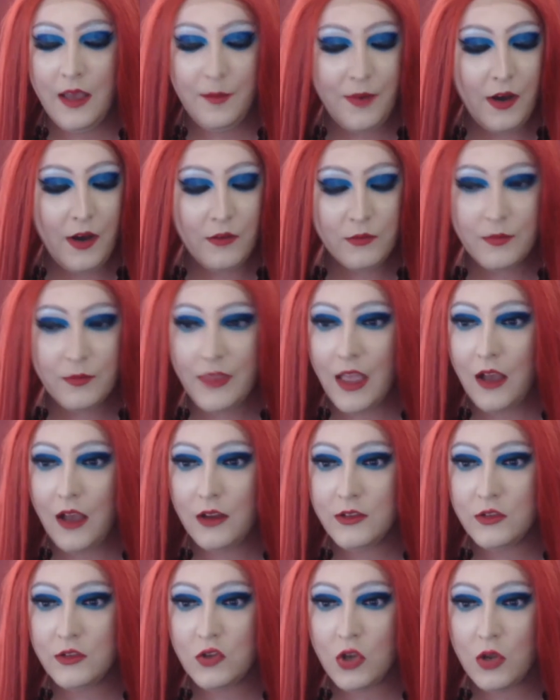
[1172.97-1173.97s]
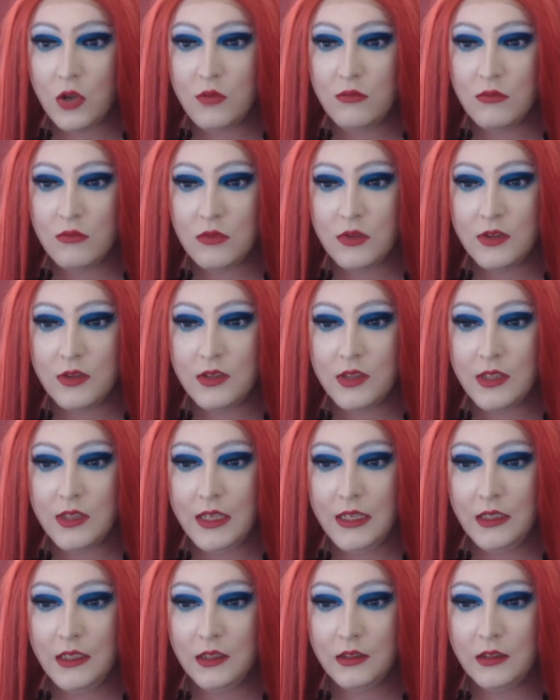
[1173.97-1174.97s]
apart from that, I don't
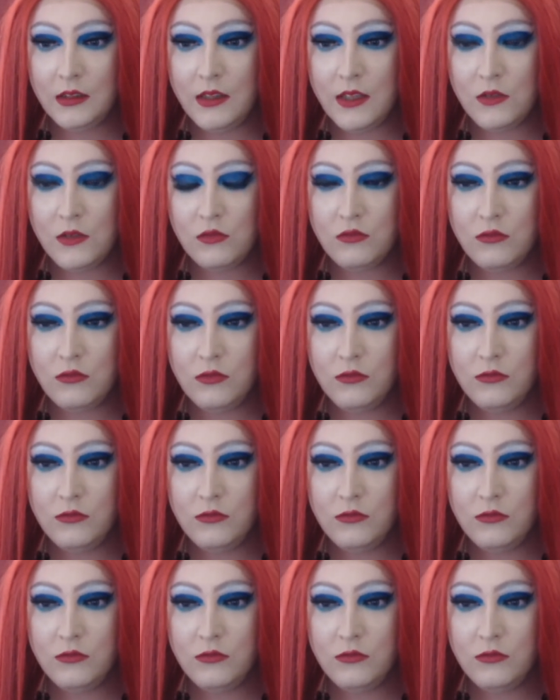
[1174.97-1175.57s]
think there's